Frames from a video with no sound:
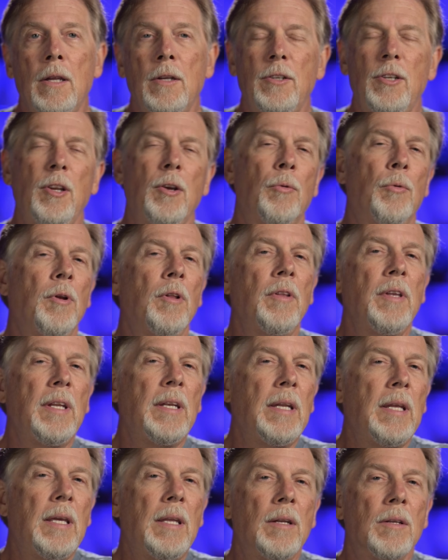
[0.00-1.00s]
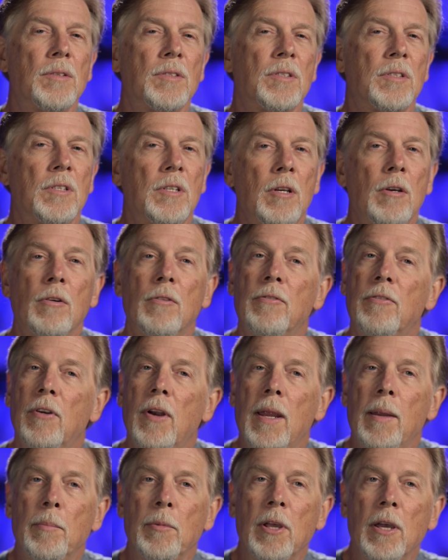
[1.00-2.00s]
Do you really need a steel
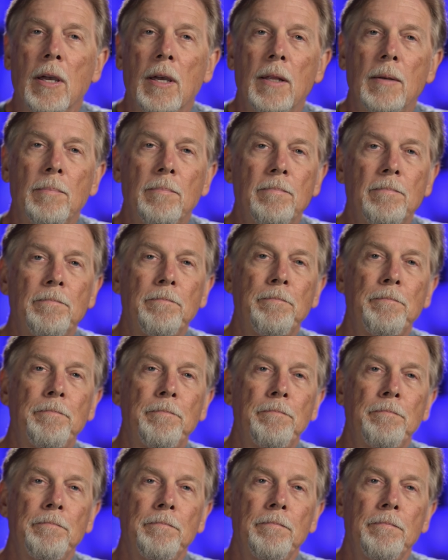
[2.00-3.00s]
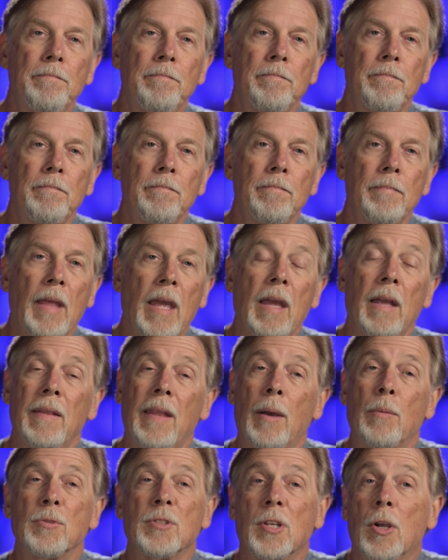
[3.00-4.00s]
frame gun?
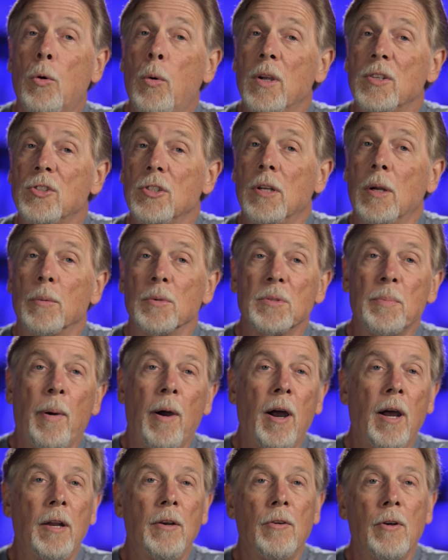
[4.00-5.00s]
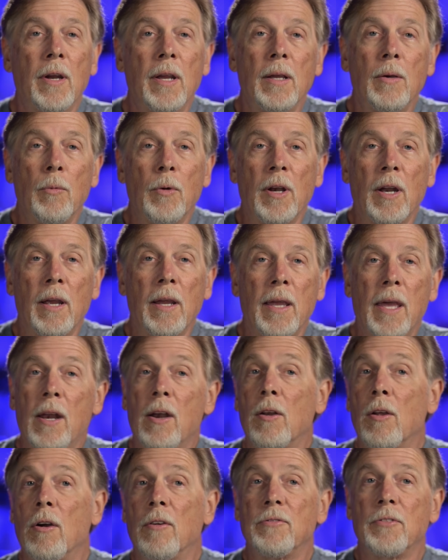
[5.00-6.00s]
That was the question I was pondering when I
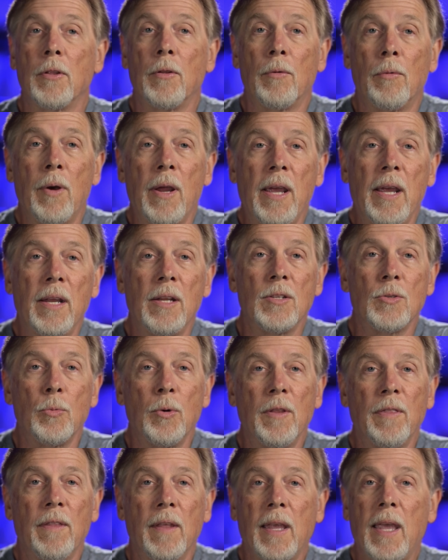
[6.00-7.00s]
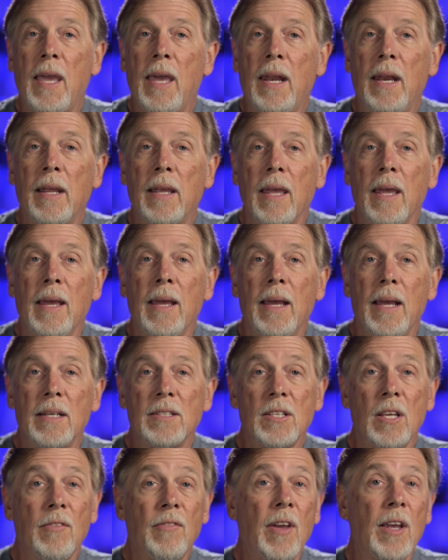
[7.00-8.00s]
headed off to the range with the Canik
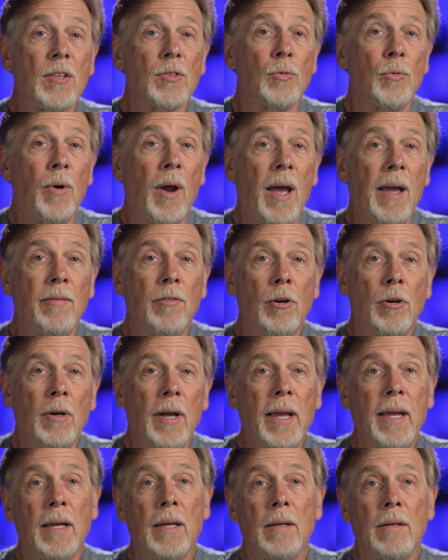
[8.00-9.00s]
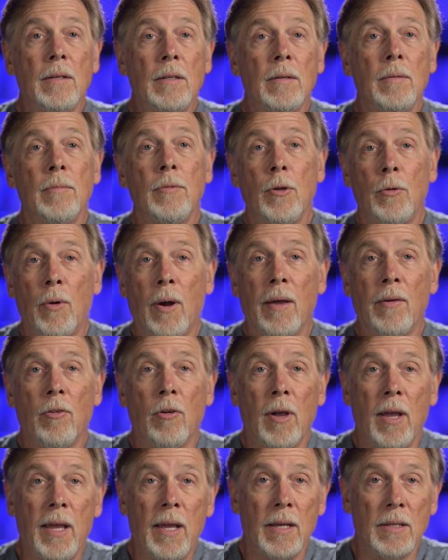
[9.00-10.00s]
SFX Rival and the
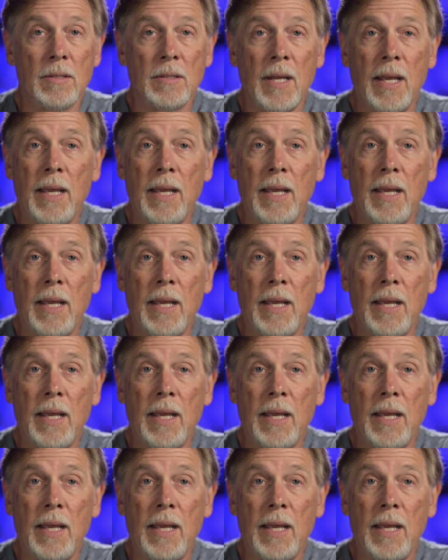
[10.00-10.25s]
Rival S